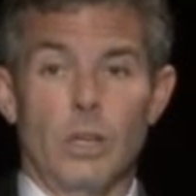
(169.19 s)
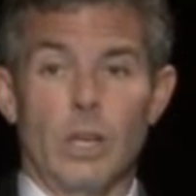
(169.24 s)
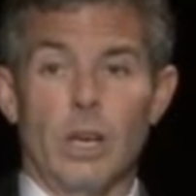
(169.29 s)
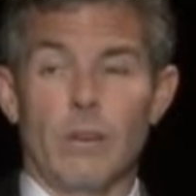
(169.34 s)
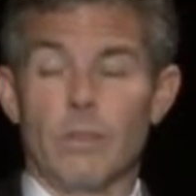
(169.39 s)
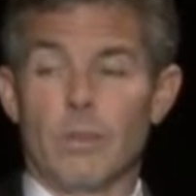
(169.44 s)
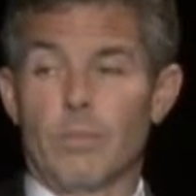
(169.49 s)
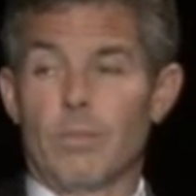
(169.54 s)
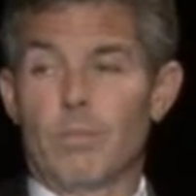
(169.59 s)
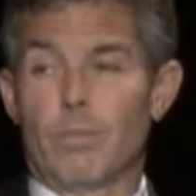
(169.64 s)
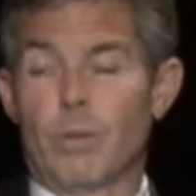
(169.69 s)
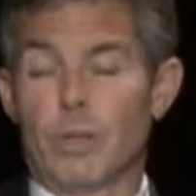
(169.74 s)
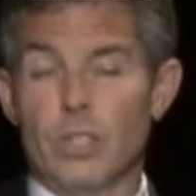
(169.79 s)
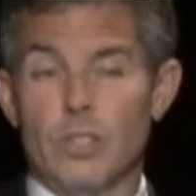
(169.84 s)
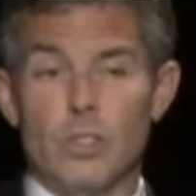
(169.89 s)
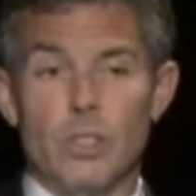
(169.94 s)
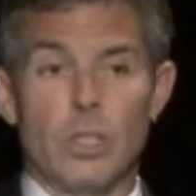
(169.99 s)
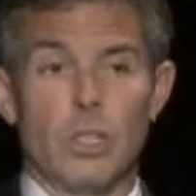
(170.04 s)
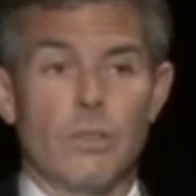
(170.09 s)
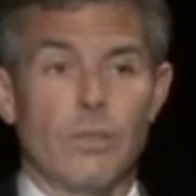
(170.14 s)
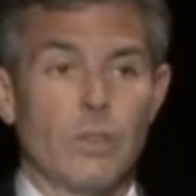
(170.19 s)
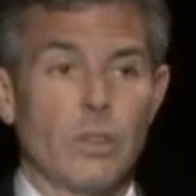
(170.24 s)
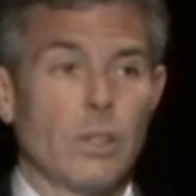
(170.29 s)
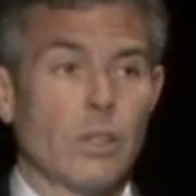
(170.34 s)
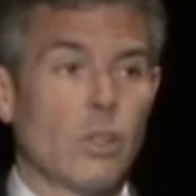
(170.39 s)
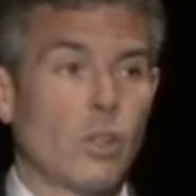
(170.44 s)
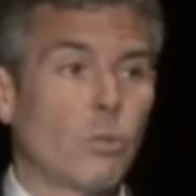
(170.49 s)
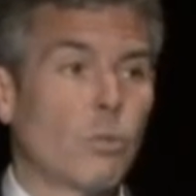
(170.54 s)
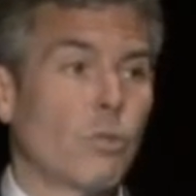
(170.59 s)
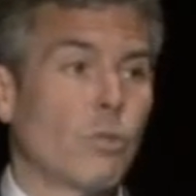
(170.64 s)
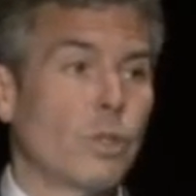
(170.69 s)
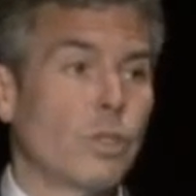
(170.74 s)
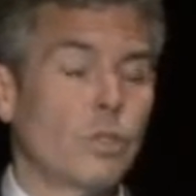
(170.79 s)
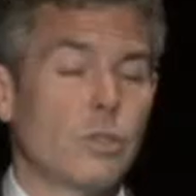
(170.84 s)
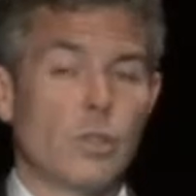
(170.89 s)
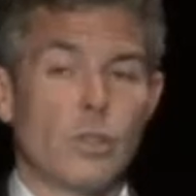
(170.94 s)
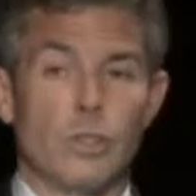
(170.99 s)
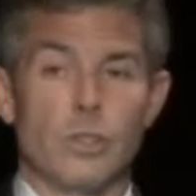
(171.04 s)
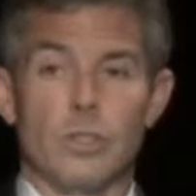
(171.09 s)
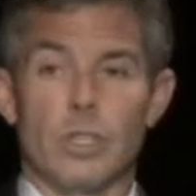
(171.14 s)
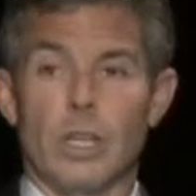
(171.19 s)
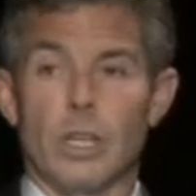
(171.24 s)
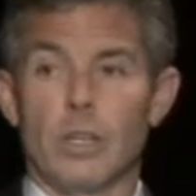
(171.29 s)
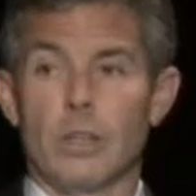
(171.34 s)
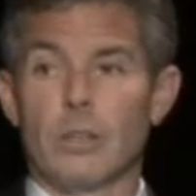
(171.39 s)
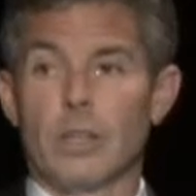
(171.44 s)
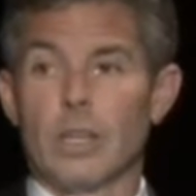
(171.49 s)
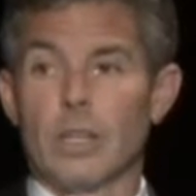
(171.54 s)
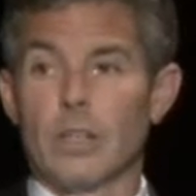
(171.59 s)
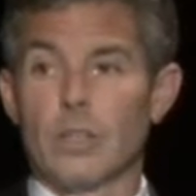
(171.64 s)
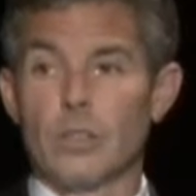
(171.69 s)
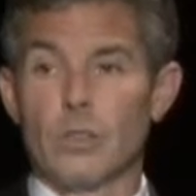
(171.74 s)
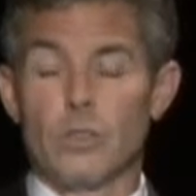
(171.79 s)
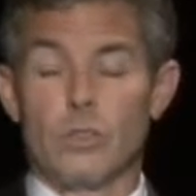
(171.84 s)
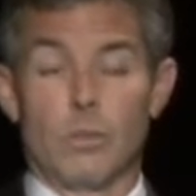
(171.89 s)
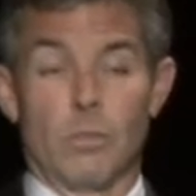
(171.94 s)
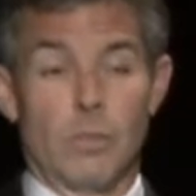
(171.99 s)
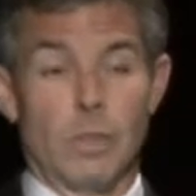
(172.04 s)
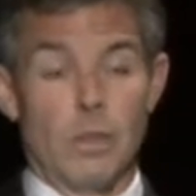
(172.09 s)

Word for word: have a pretty significant global research center that can do some